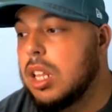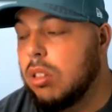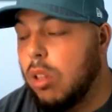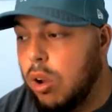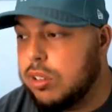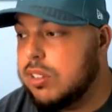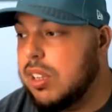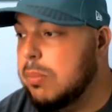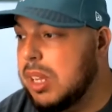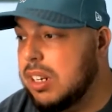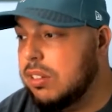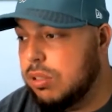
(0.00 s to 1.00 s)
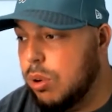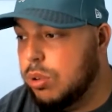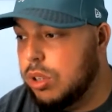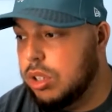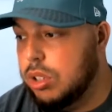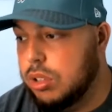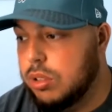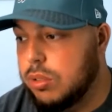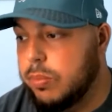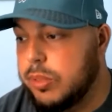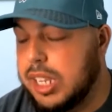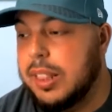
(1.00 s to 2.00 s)
Lost at Minnesota,
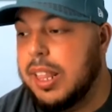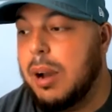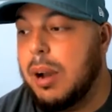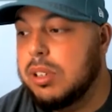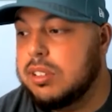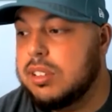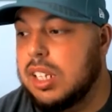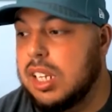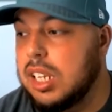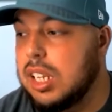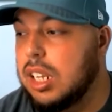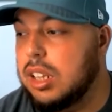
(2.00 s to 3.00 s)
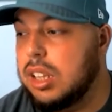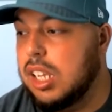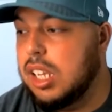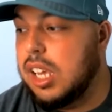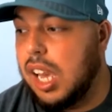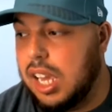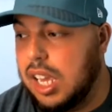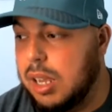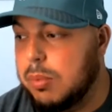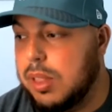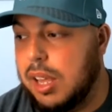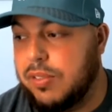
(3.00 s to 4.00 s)
and that was the
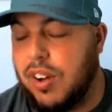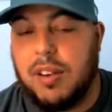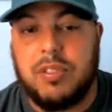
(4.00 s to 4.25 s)
game that